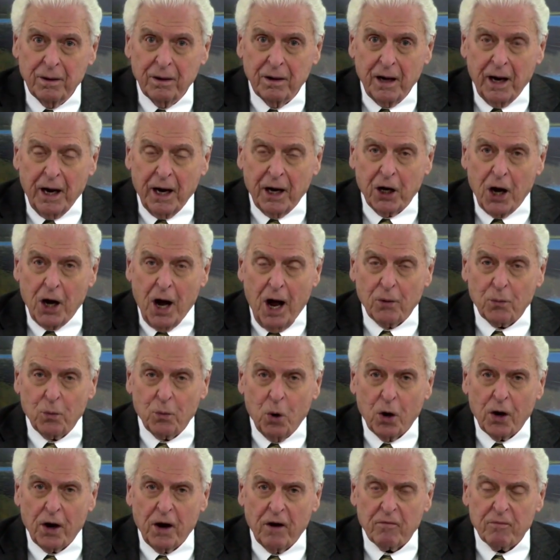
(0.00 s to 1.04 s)
and God
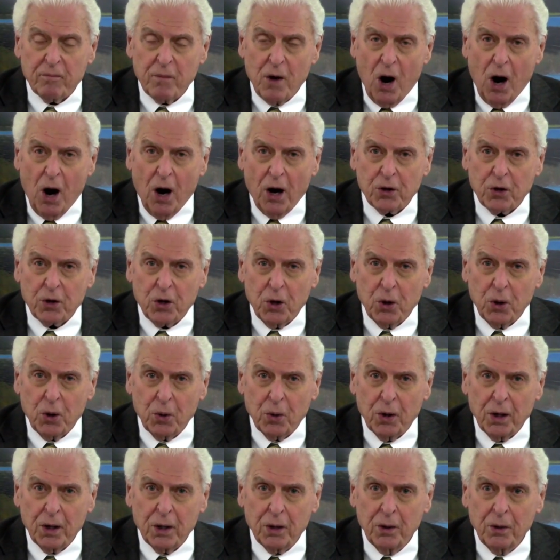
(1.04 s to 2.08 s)
will give them a heart to
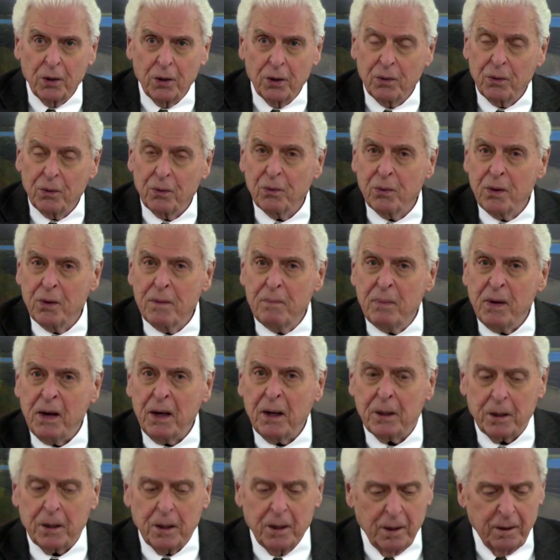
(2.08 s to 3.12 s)
do it,
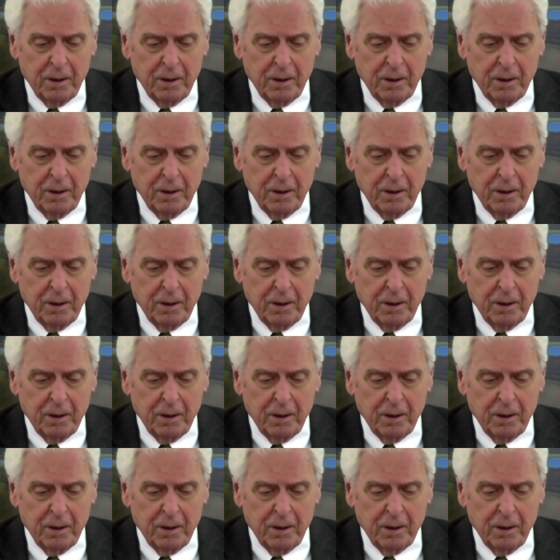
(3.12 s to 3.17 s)
repent.